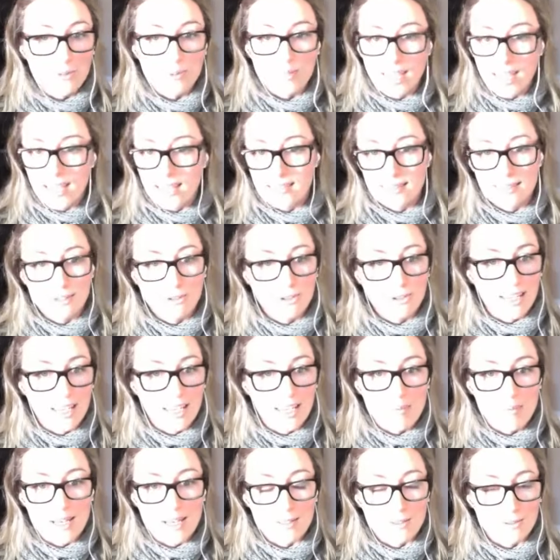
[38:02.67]
to be answering
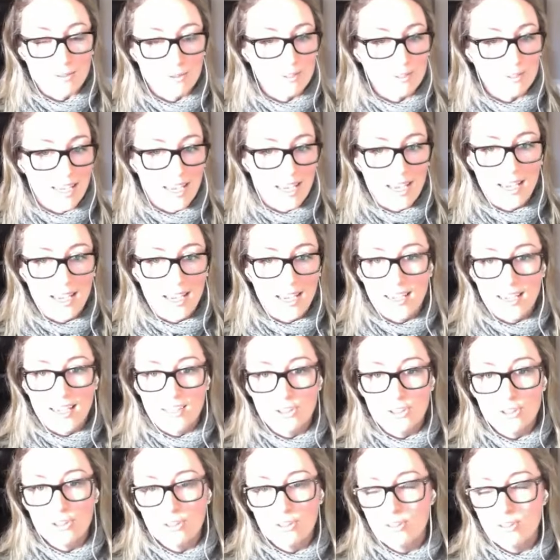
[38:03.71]
emails all day,
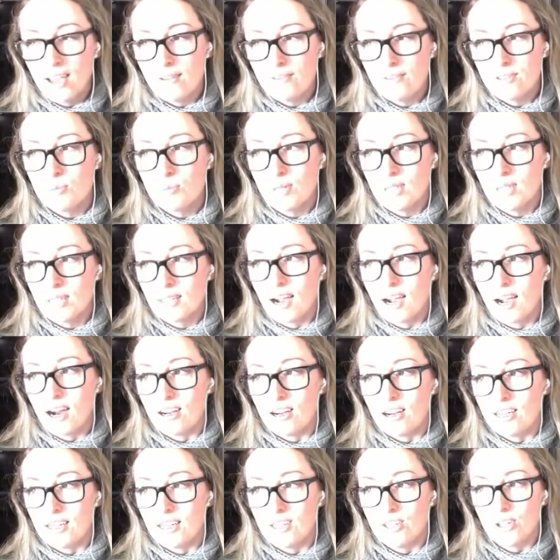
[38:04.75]
and you have to be
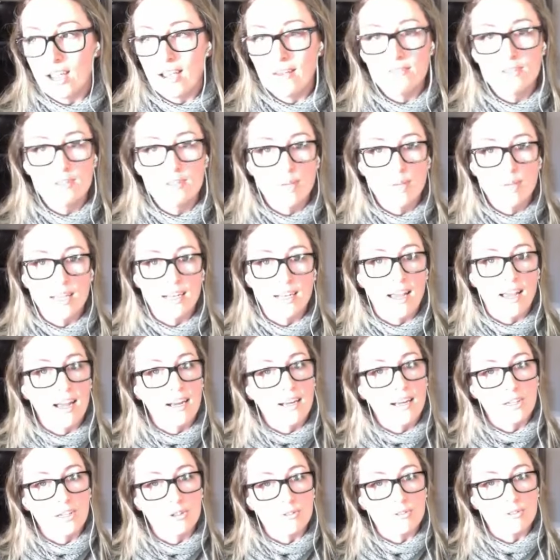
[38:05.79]
current, and you have to be in
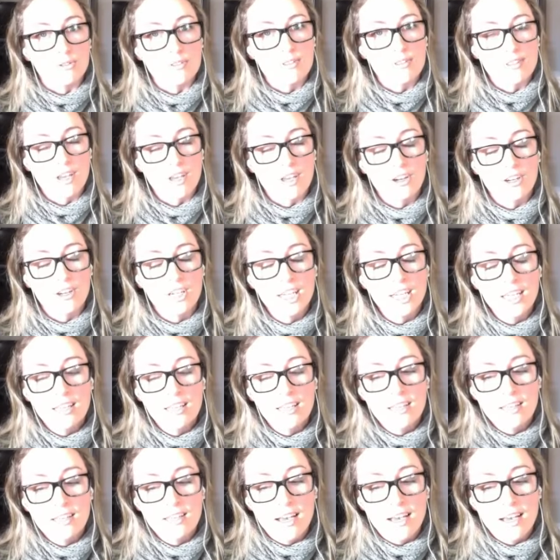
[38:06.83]
articles. So
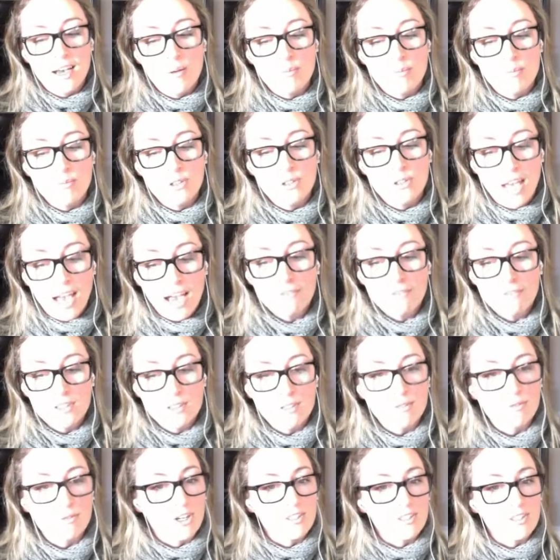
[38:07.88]
you have to
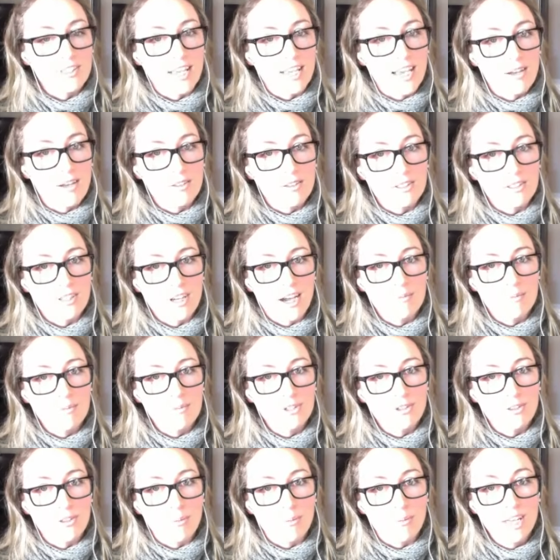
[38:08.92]
devote time
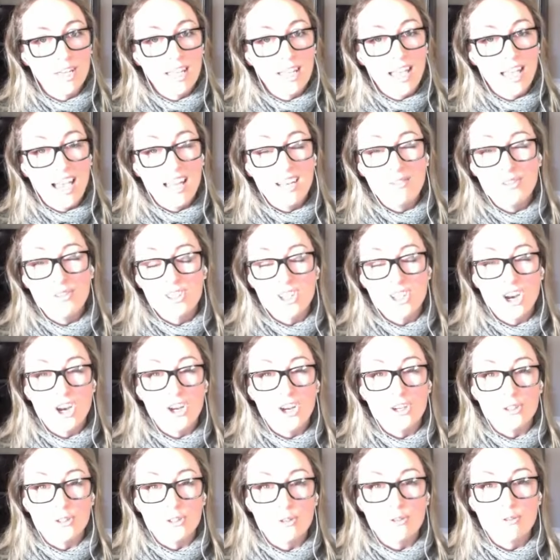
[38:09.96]
to them. And if you
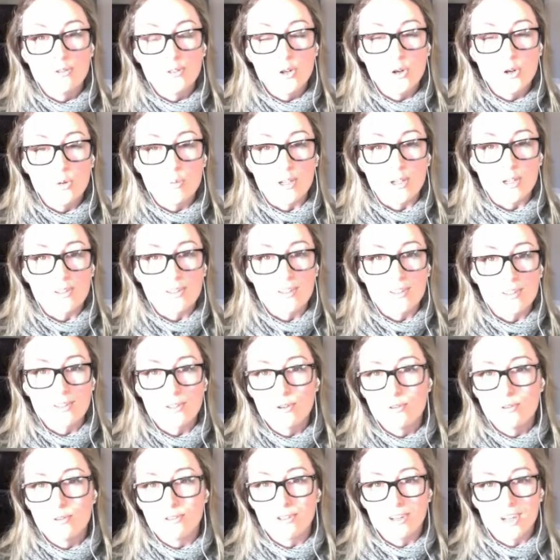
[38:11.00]
don't, you're a fool because it's
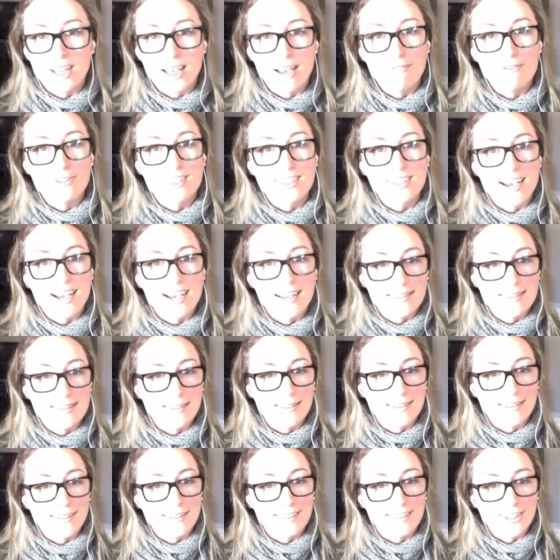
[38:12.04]
all free
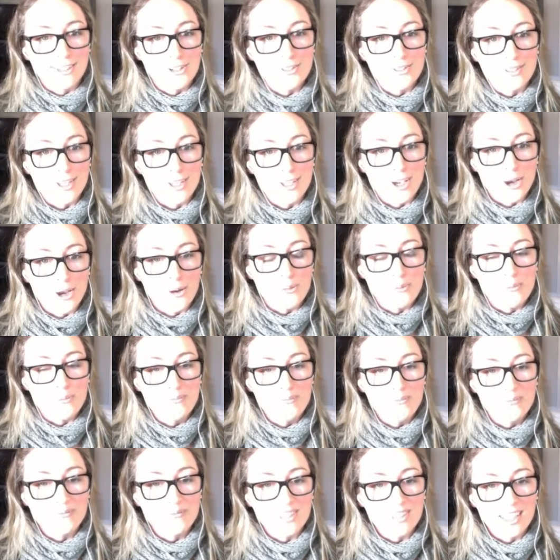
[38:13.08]
advertising, you know. So
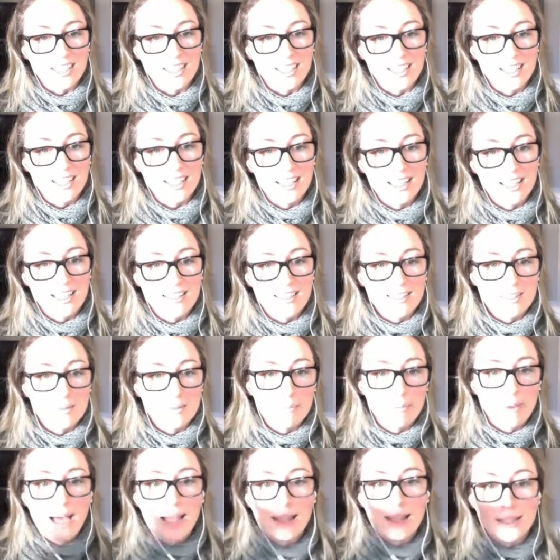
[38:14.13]
yeah. It's the
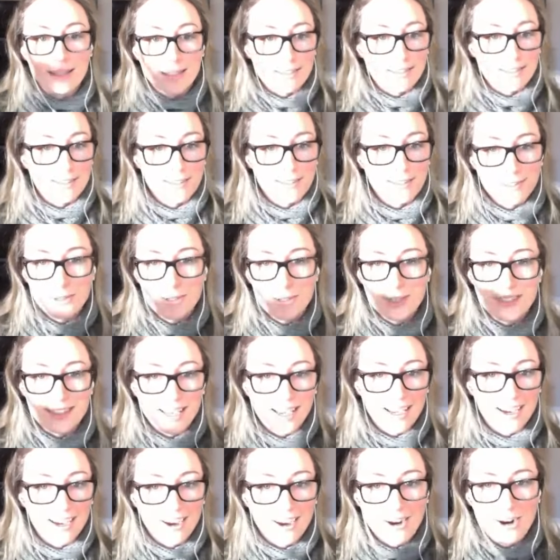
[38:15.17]
balance. It's always
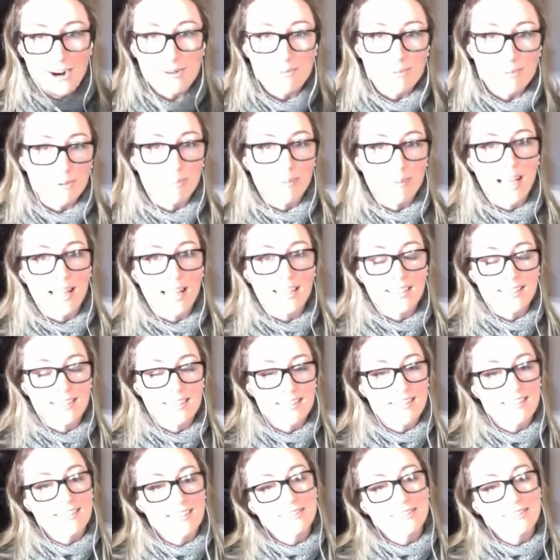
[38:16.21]
that horrible balance.